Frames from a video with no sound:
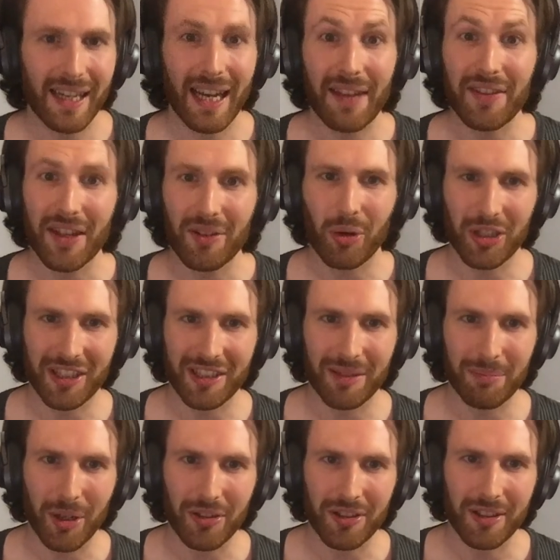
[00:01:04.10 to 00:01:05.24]
and then the Washington
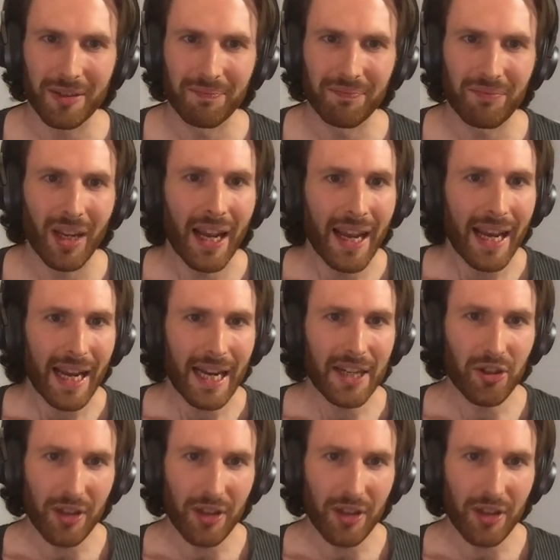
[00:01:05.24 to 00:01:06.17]
Post. In